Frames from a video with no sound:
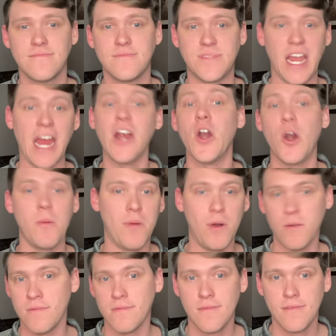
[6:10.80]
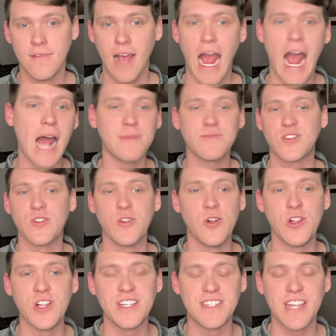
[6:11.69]
Terrible.
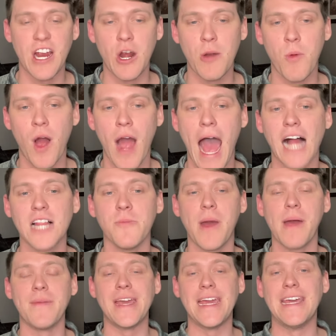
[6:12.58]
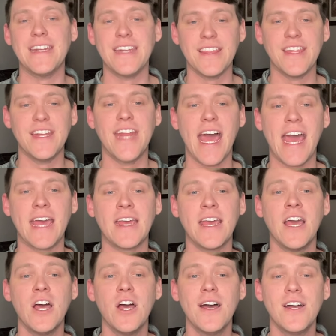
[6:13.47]
Absolutely terrible. Alabama, end of the day,
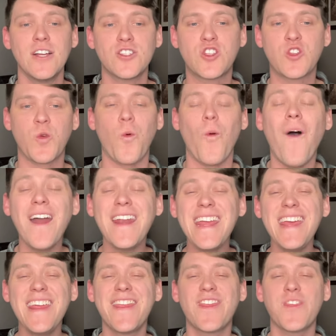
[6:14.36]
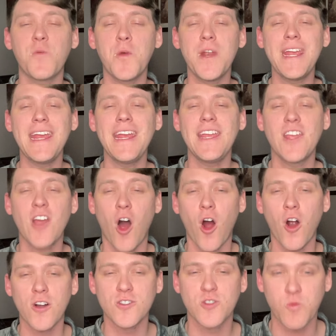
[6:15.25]
23
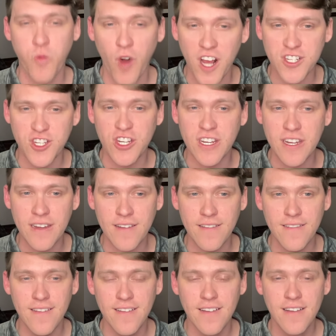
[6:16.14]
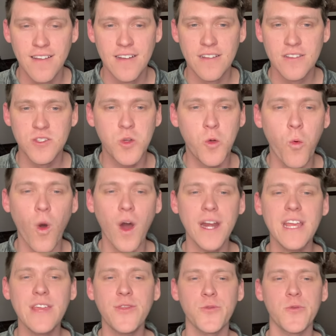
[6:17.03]
yards rushing.
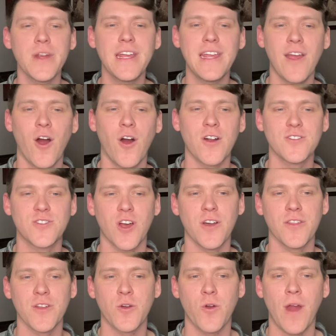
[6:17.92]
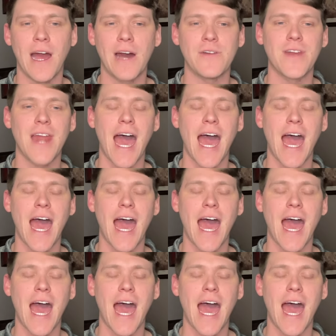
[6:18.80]
23 yards on the ground.